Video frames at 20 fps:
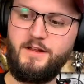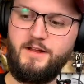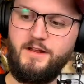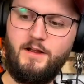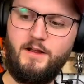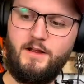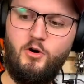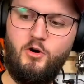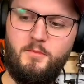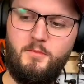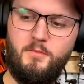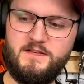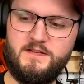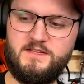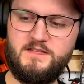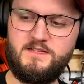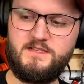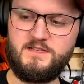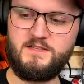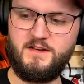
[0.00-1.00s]
you think like, oh,
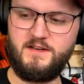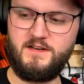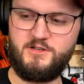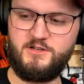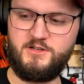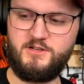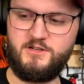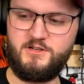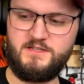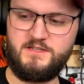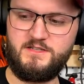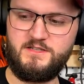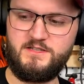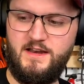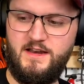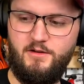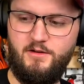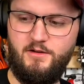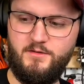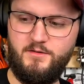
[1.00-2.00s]
muskie's gonna just
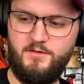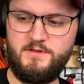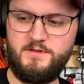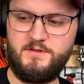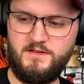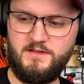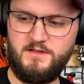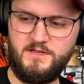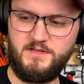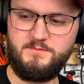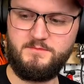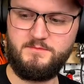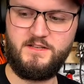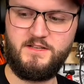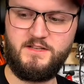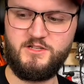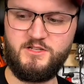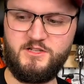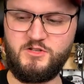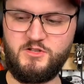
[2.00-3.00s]
inhale the bait, but sometimes
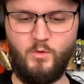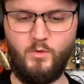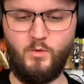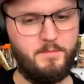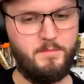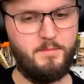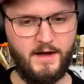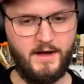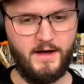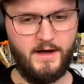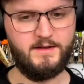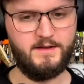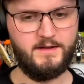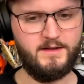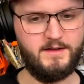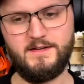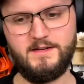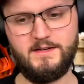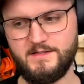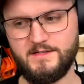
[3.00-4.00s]
they just swipe at it.
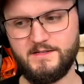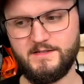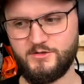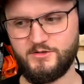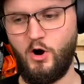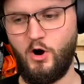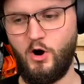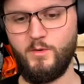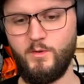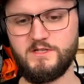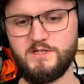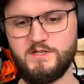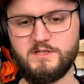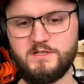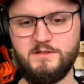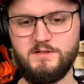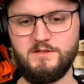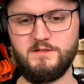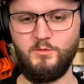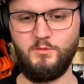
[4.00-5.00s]
So it's
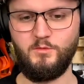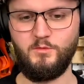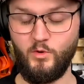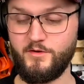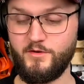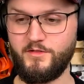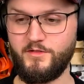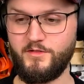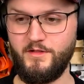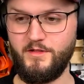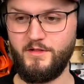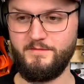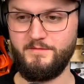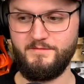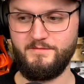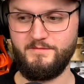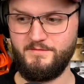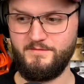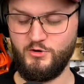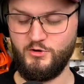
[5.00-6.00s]
always worth
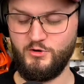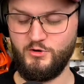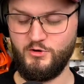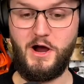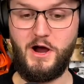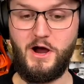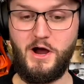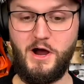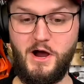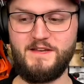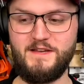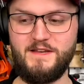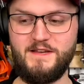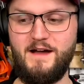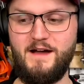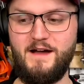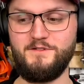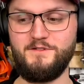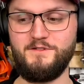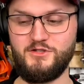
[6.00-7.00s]
your time to
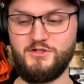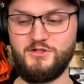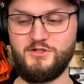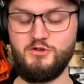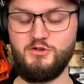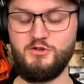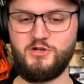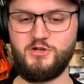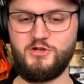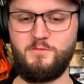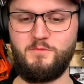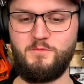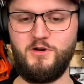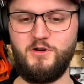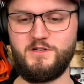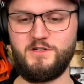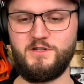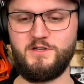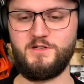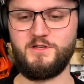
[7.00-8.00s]
have super sharp
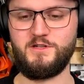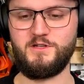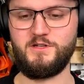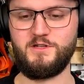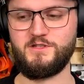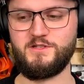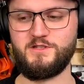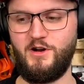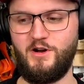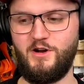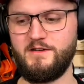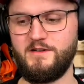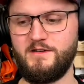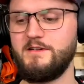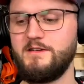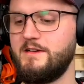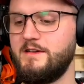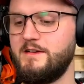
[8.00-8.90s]
hooks on your bait.